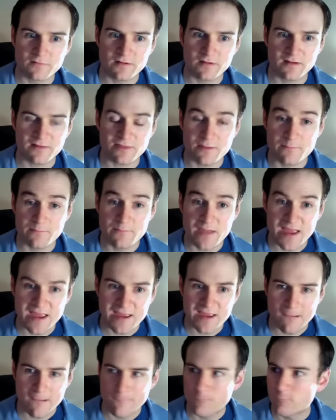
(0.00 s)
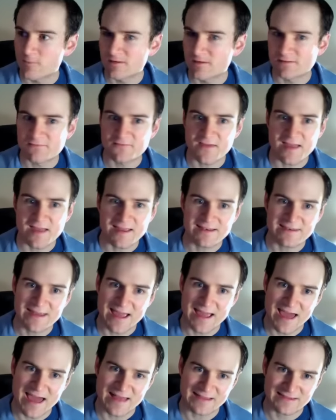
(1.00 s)
The makeup was
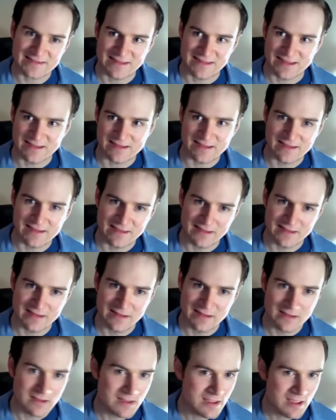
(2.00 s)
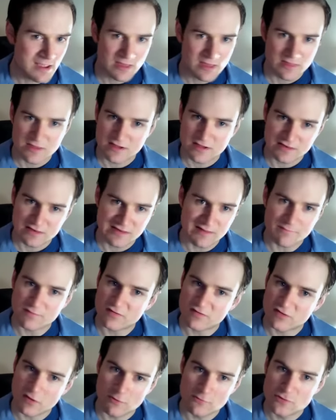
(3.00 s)
fantastic. The clips
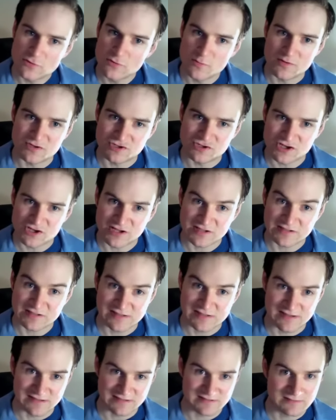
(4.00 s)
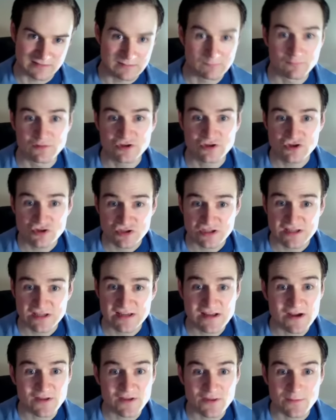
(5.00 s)
don't do it justice. When you see it
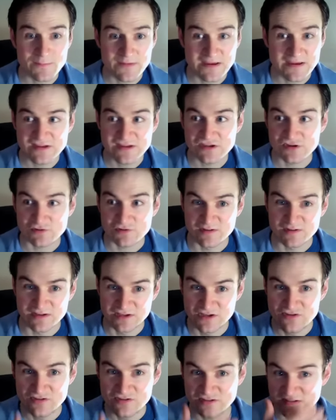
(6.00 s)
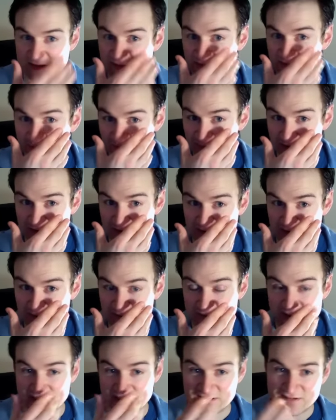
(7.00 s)
on the big screen, you see Freddy's
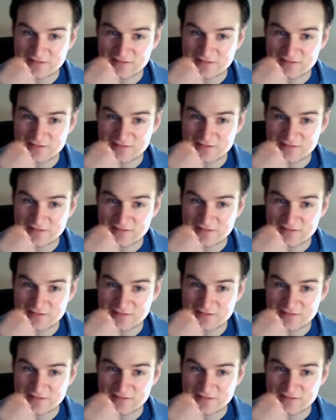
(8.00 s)
face. You